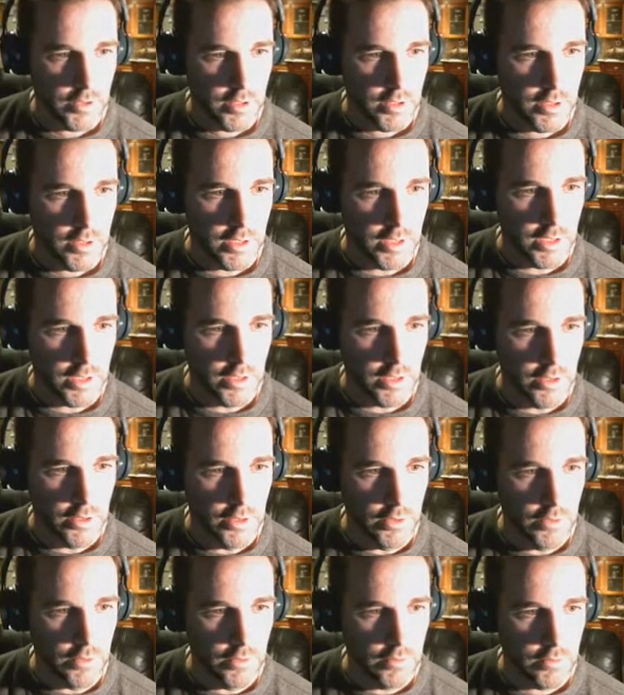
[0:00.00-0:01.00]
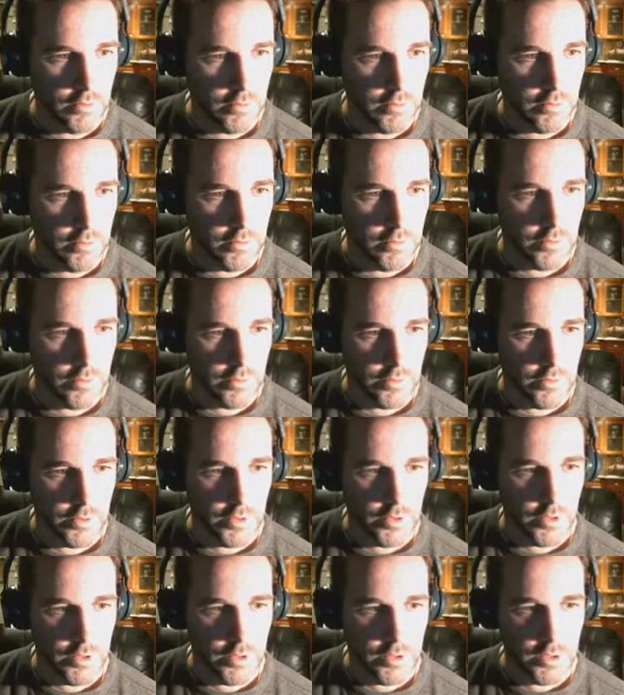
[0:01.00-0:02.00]
And I can go.
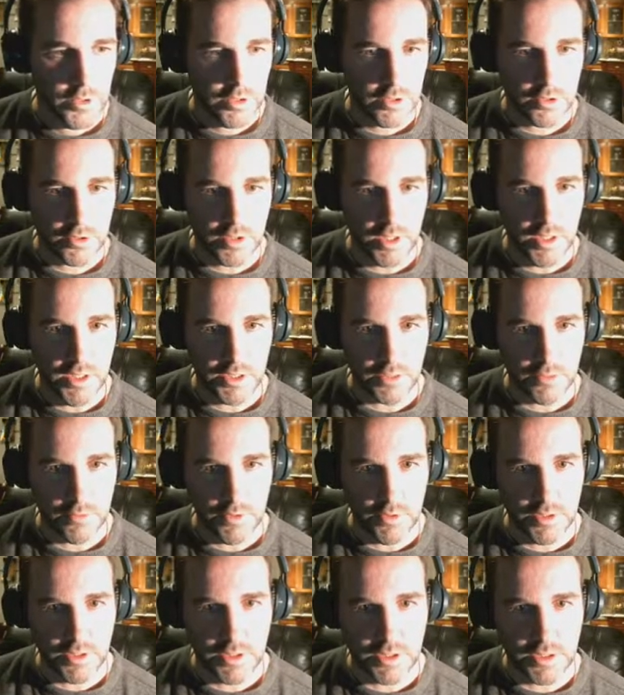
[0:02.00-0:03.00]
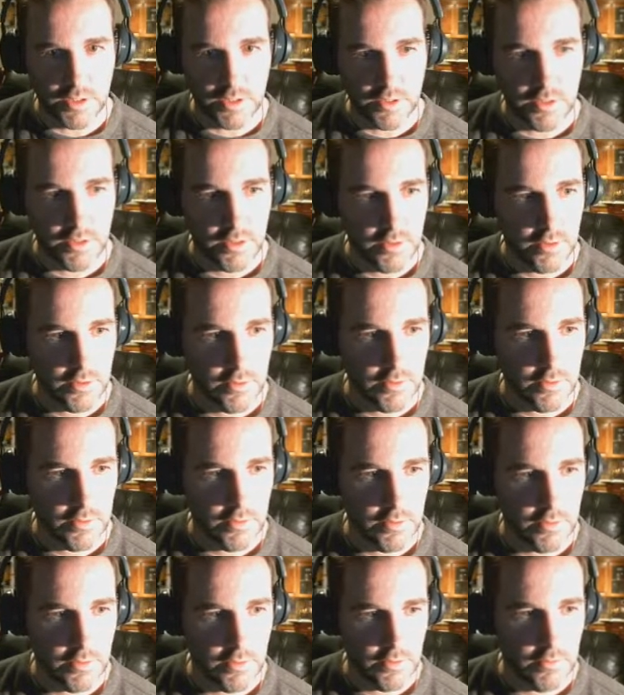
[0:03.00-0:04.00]
Let's try this one. This is
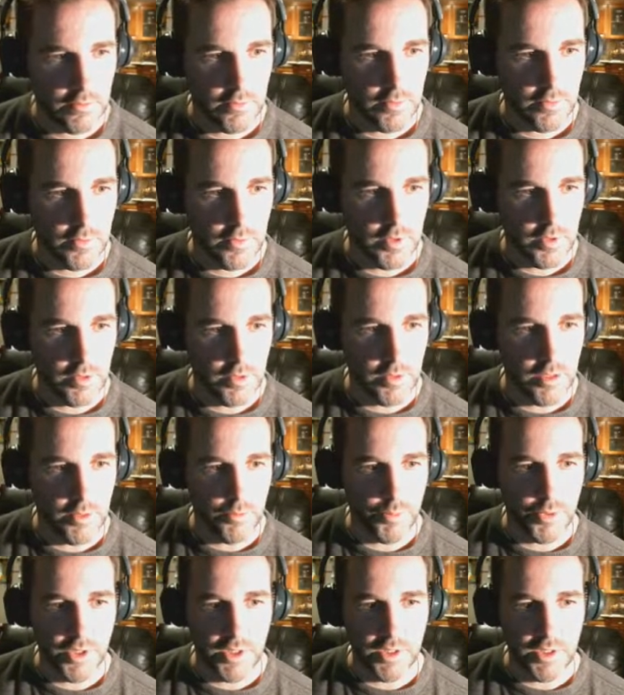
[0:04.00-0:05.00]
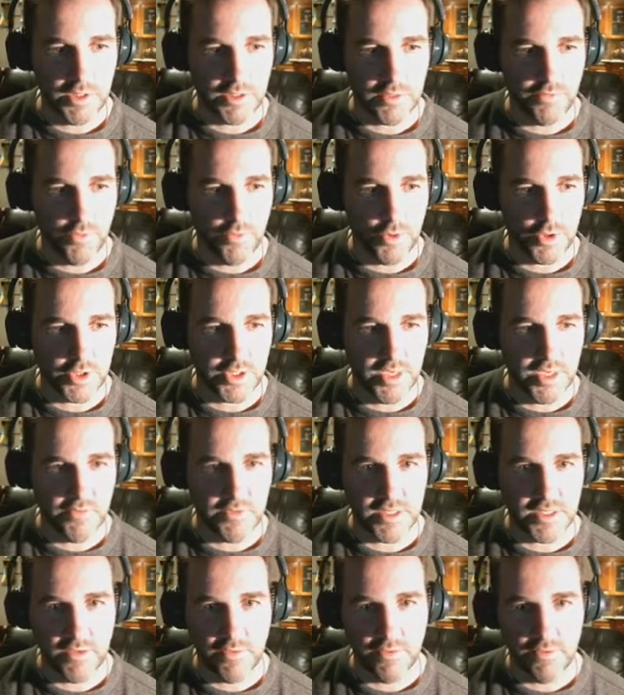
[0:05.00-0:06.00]
playlist
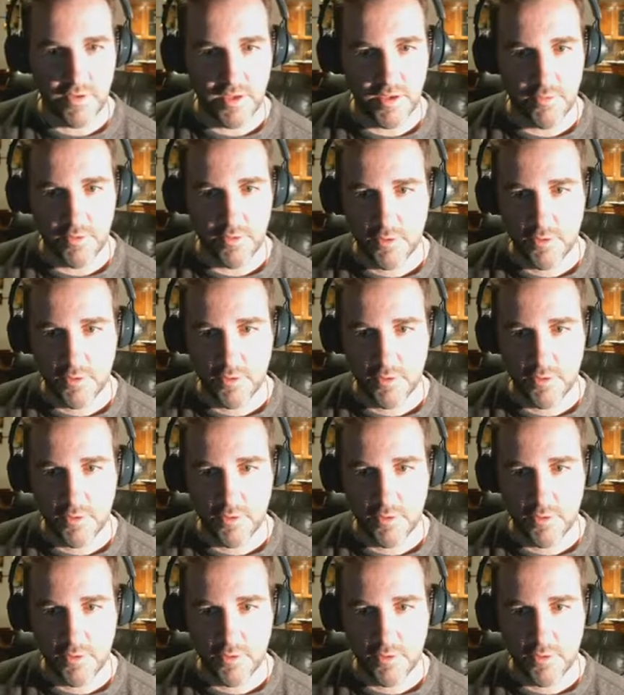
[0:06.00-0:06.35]
4777.